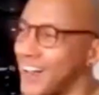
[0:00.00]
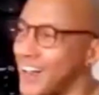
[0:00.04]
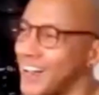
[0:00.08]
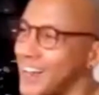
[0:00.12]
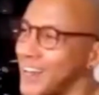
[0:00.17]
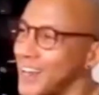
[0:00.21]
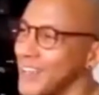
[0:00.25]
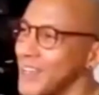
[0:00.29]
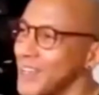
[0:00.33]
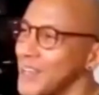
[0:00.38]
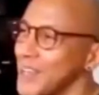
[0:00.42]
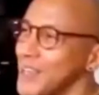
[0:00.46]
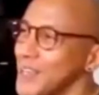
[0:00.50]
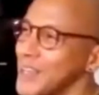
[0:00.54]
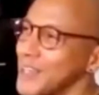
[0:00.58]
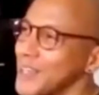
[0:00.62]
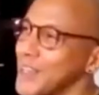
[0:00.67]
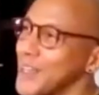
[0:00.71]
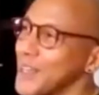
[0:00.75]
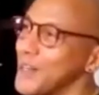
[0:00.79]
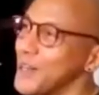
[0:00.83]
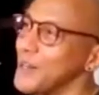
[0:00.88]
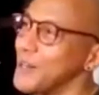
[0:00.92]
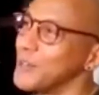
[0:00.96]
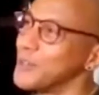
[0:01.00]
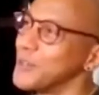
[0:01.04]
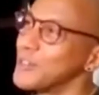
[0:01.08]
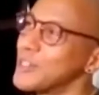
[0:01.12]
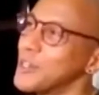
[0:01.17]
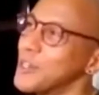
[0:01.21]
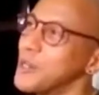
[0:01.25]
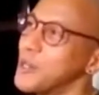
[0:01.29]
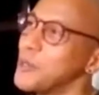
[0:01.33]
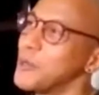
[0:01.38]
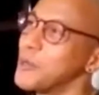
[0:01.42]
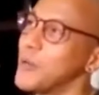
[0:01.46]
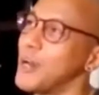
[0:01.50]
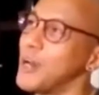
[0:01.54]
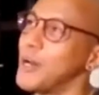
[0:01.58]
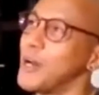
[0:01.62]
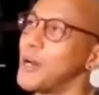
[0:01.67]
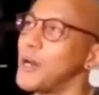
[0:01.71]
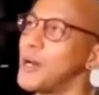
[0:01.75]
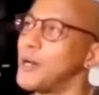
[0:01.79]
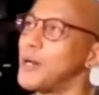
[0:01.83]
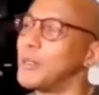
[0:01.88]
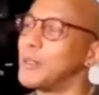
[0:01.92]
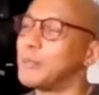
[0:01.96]
All right. Yo,
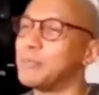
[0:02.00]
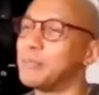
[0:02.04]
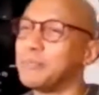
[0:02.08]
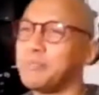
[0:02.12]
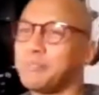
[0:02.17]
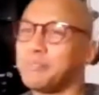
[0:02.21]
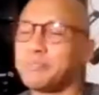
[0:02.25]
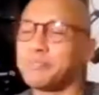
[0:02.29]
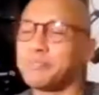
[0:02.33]
so